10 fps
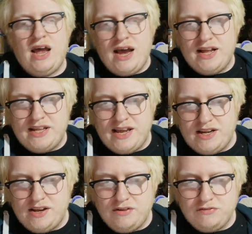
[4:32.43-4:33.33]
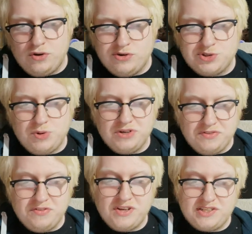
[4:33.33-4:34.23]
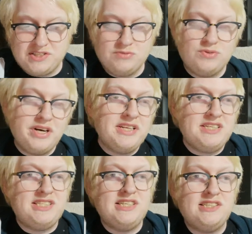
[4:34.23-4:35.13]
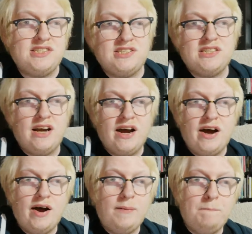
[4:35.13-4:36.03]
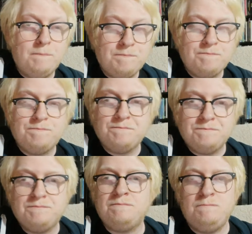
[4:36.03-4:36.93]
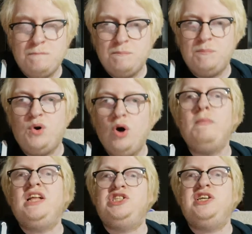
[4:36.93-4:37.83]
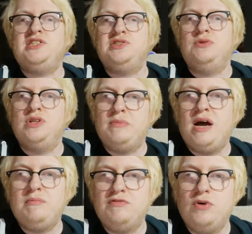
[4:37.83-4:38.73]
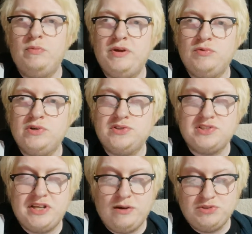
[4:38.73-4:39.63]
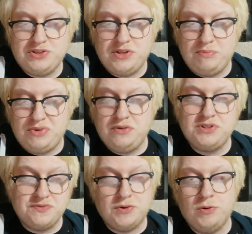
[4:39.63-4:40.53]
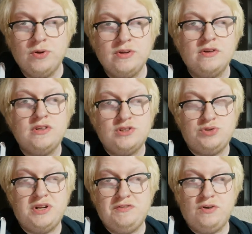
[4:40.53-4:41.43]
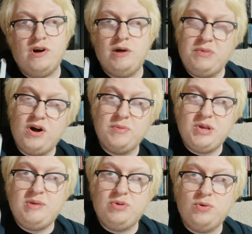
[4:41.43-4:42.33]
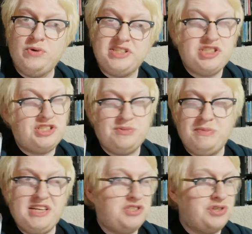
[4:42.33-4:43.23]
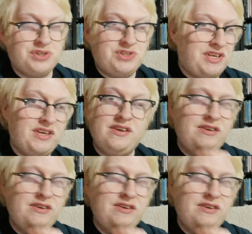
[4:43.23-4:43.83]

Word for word: And then, uh, of course, one of the things that really did um, put Manchester on the map for me was the absolutely beautiful 24-hour party people, which to me is just the